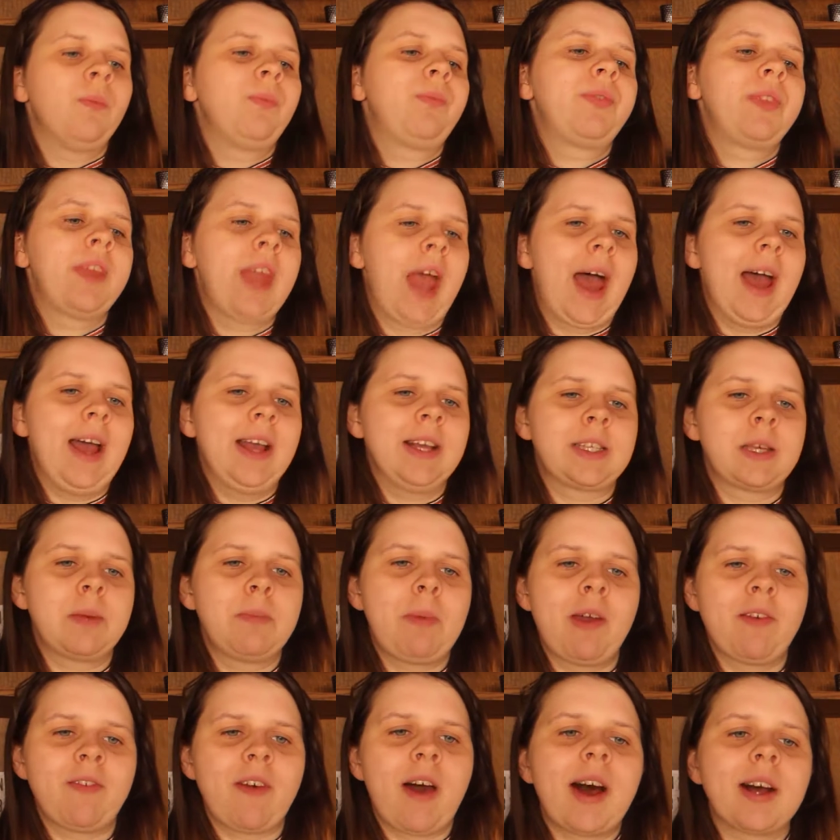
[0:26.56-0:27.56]
yeah, it's a
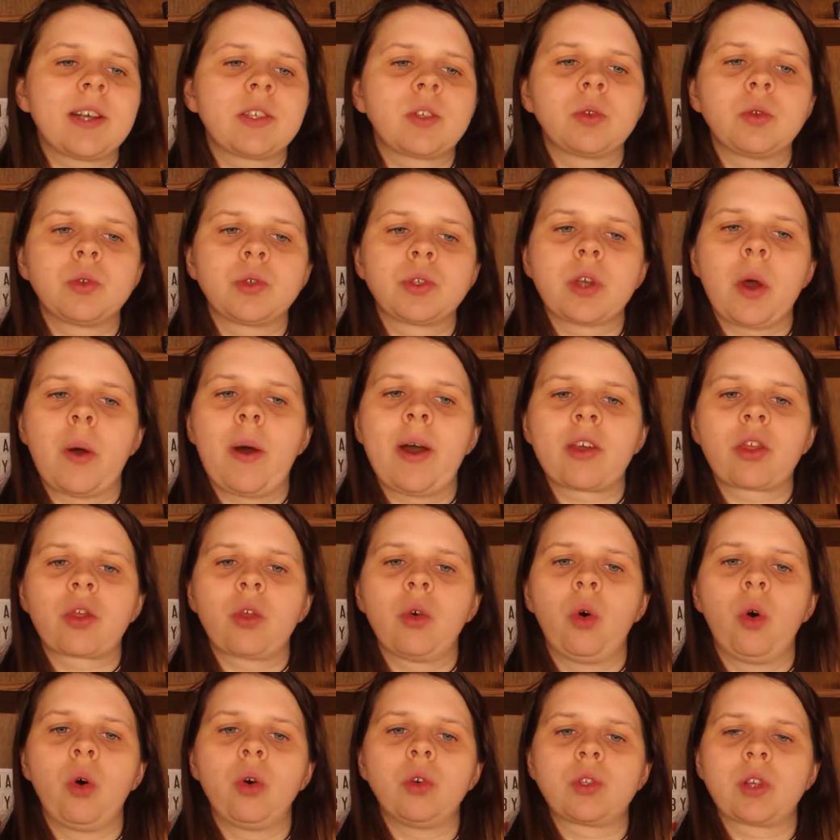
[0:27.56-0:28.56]
bit of a hassle, so I
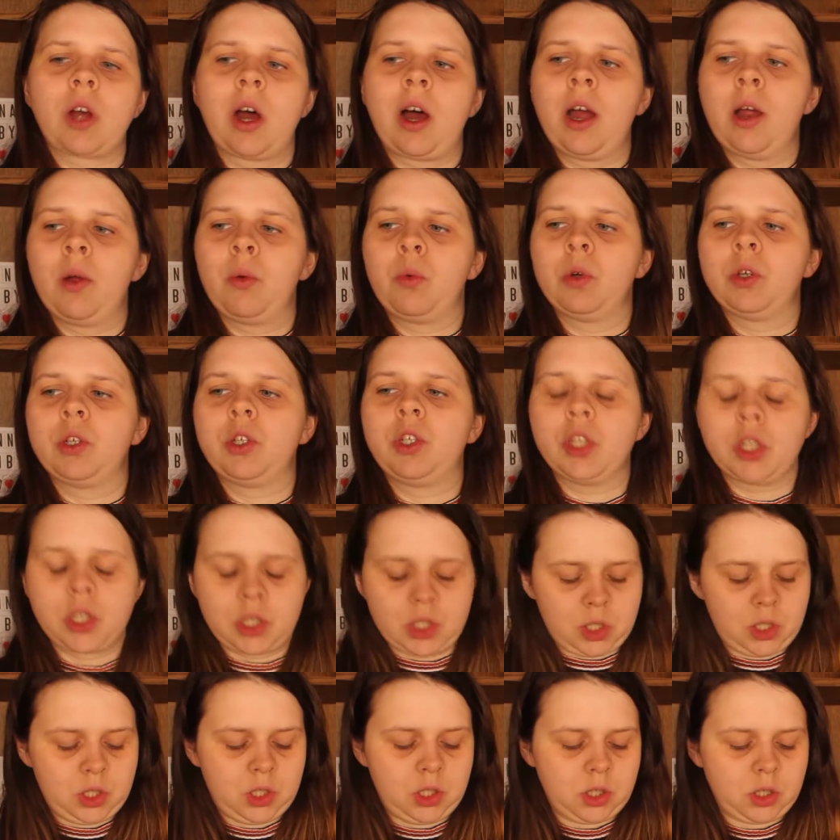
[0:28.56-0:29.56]
thought I would
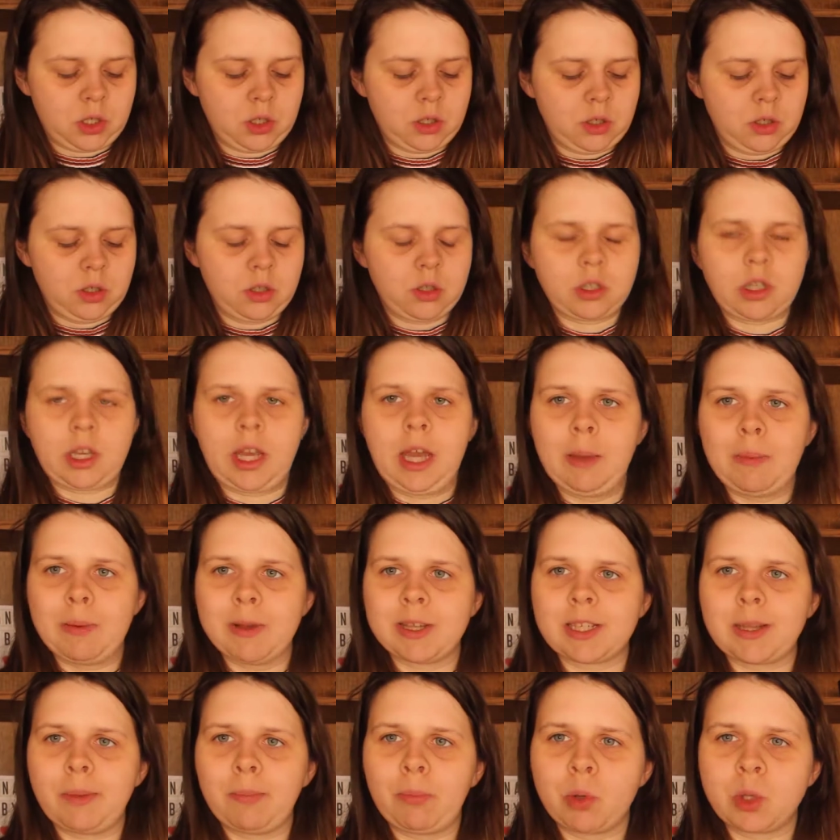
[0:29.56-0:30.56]
just keep it
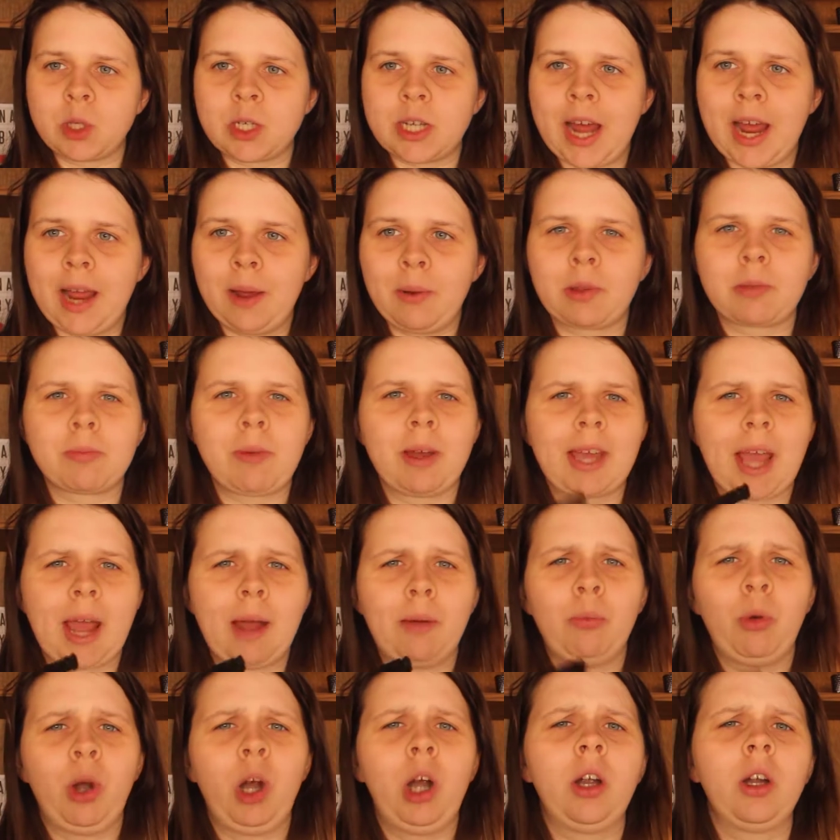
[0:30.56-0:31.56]
simple today with my
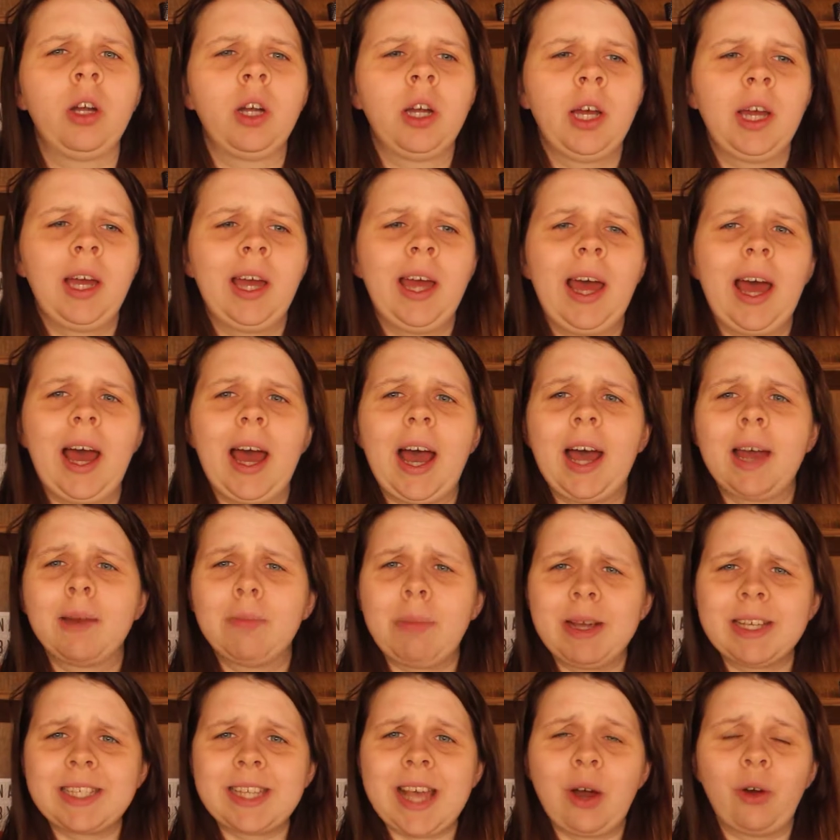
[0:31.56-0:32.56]
camera and
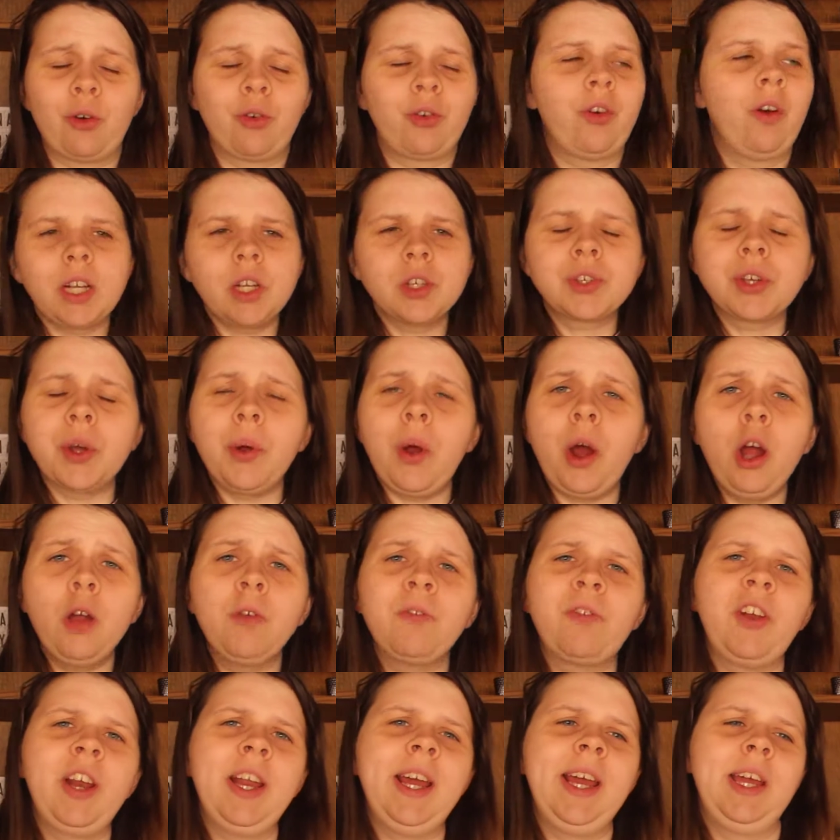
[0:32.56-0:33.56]
myself. So
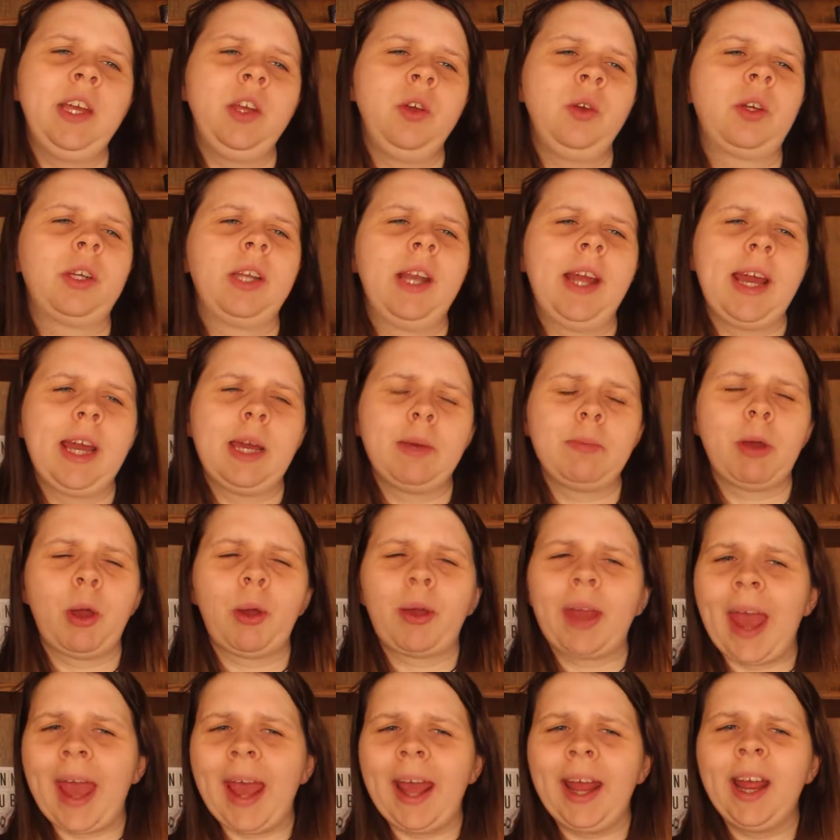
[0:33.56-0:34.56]
hopefully you can hear me
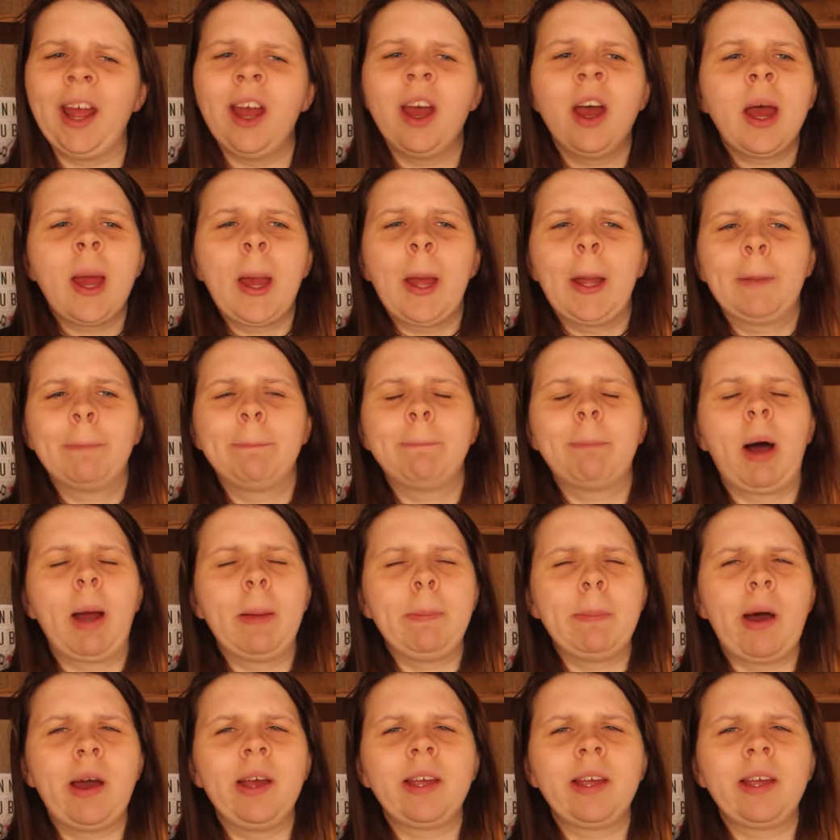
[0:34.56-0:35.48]
okay. My